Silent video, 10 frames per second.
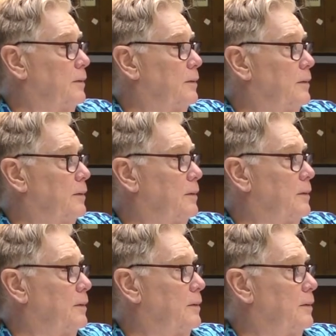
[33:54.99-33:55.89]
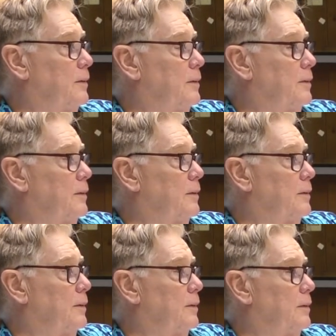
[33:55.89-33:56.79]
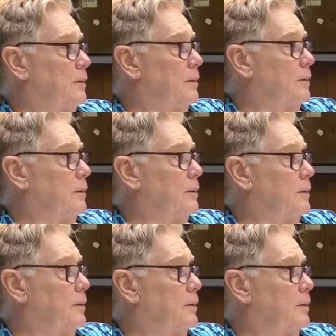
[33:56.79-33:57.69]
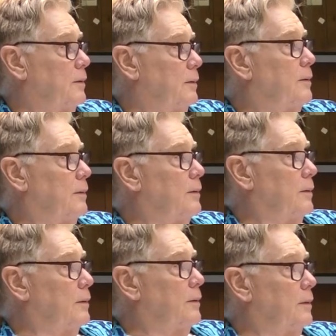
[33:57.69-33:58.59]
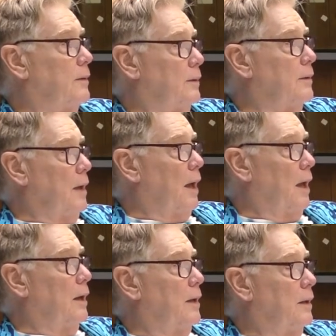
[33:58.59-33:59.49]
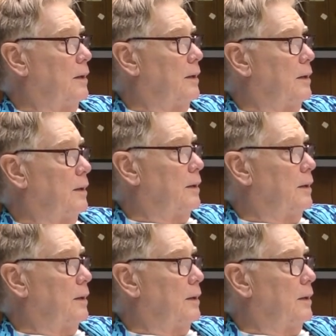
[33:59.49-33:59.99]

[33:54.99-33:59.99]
(not speaking)